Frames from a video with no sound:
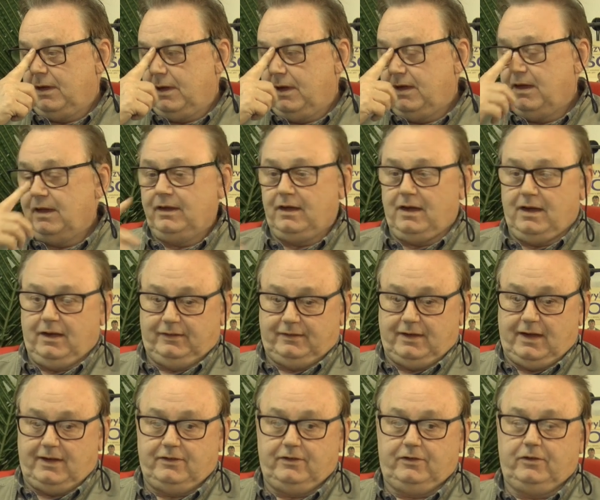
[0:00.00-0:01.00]
mm. and I
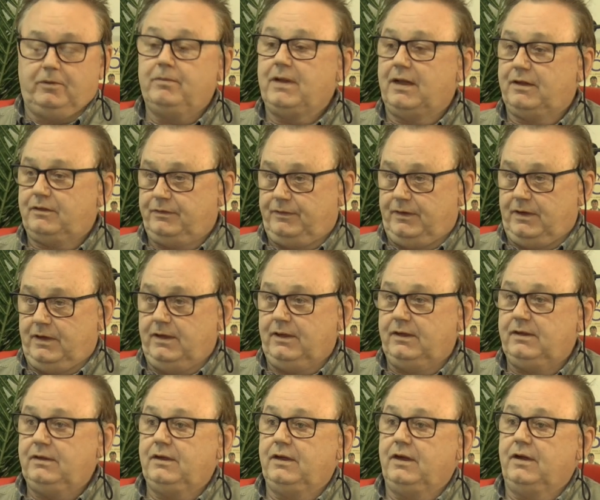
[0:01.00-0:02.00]
say to them, that's
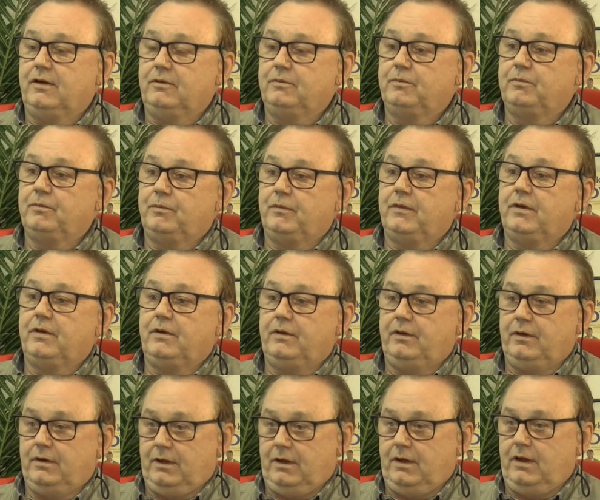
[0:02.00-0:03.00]
fine, you know,
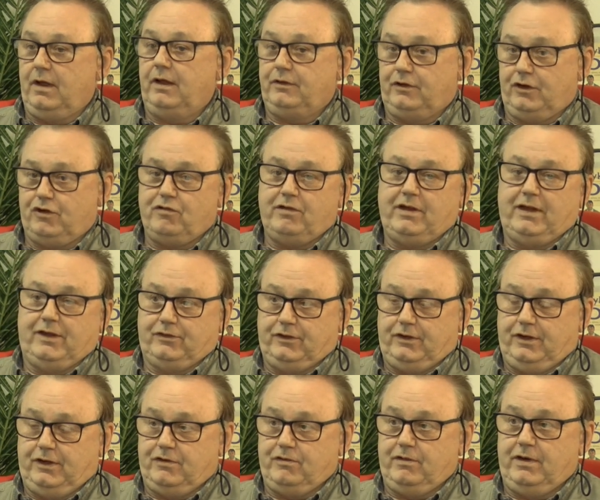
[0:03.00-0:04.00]
mm. a degree is a
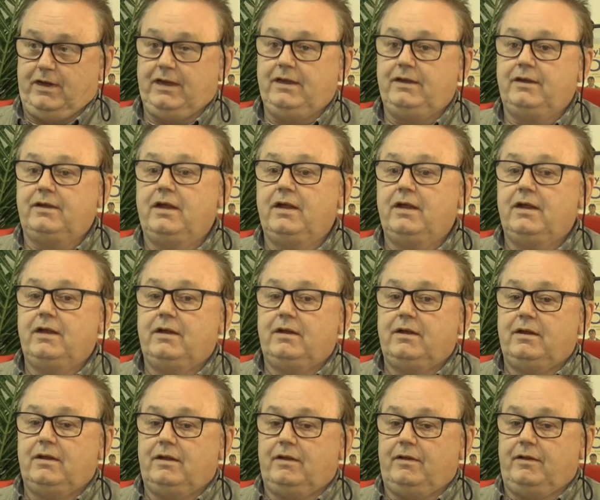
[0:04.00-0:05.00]
degree. And
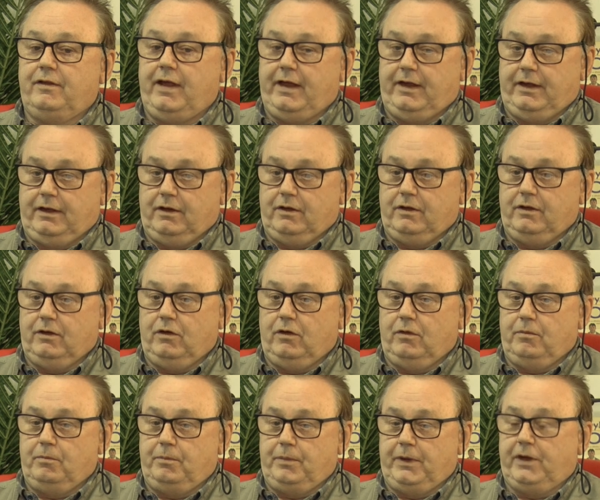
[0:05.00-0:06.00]
they,
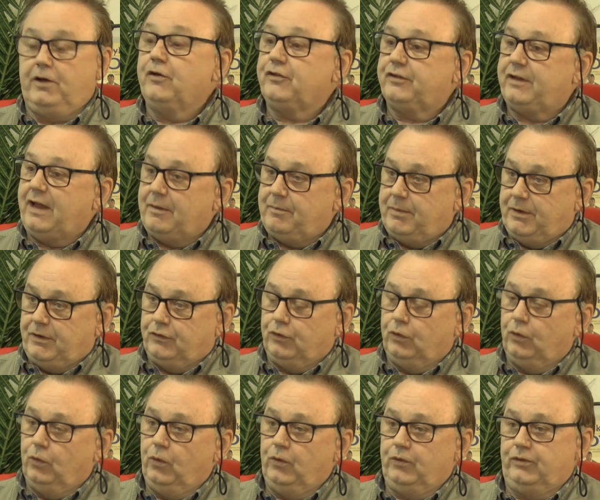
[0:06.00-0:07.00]
because they've been
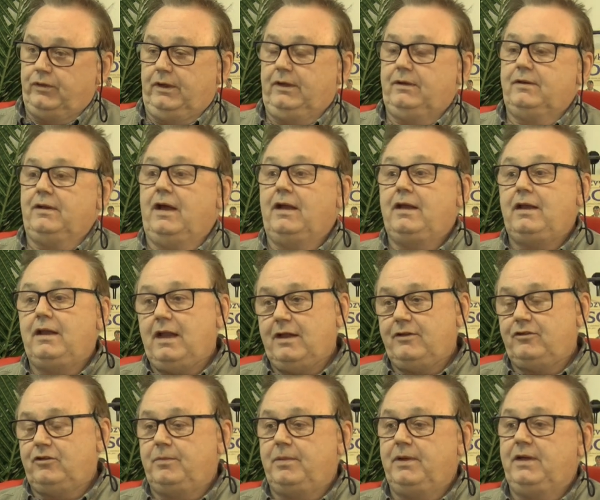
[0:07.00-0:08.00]
taught it and
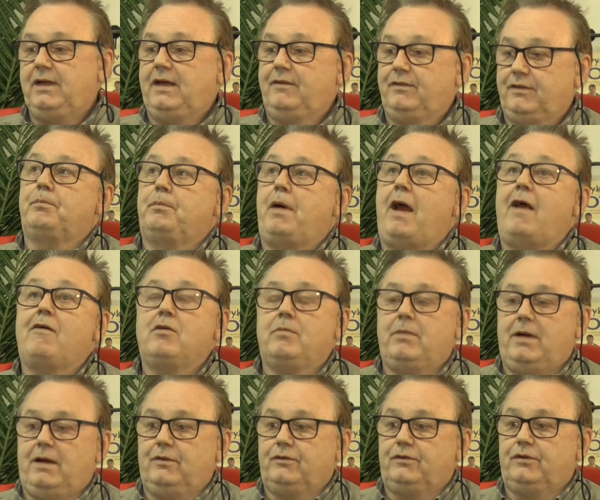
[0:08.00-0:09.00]
led to believe that
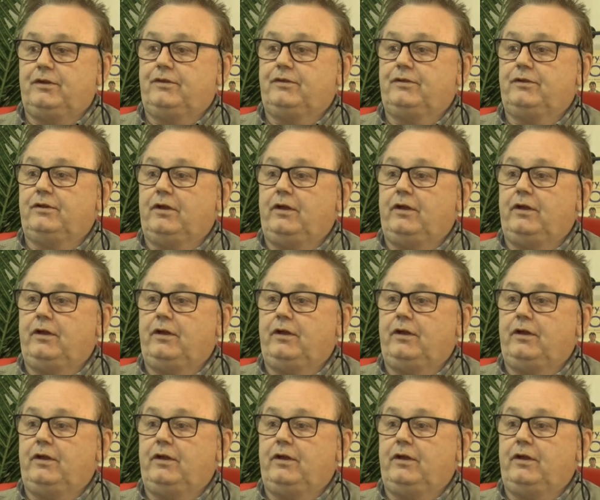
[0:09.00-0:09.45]
paramount, it's,